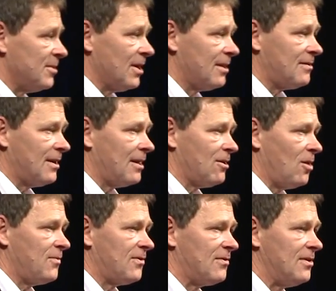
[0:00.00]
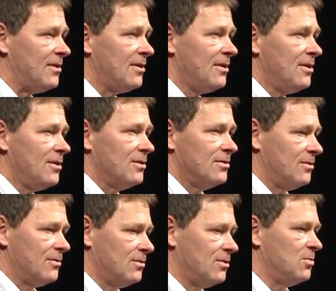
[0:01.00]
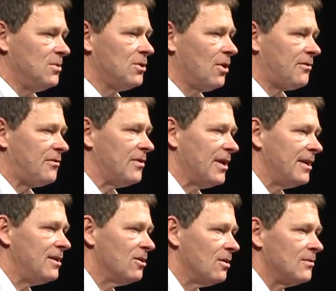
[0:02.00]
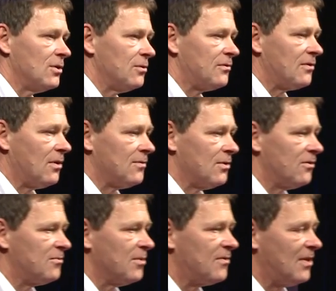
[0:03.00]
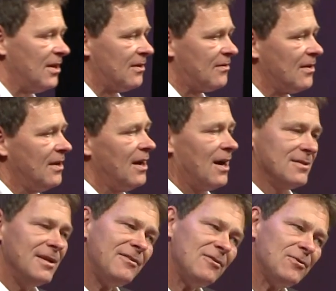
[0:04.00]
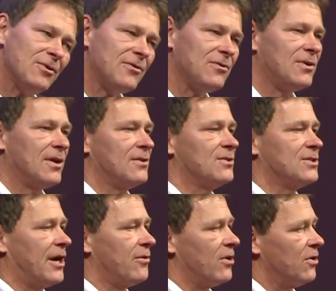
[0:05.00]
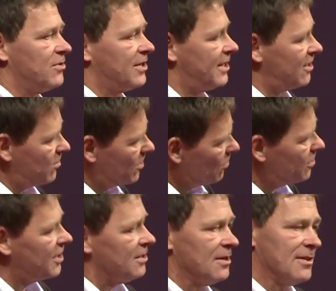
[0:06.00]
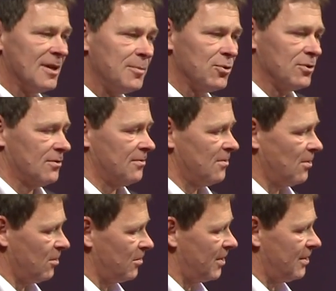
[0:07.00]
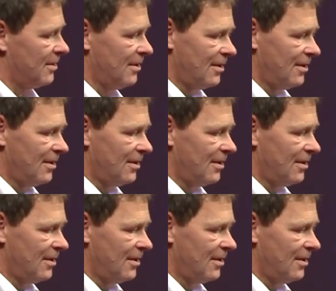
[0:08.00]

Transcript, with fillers: I mean, that, that obviously, you will not see any of those, of those mistakes, unless, of course, you take the gyro out again and want to look at it and then put it in the wrong way.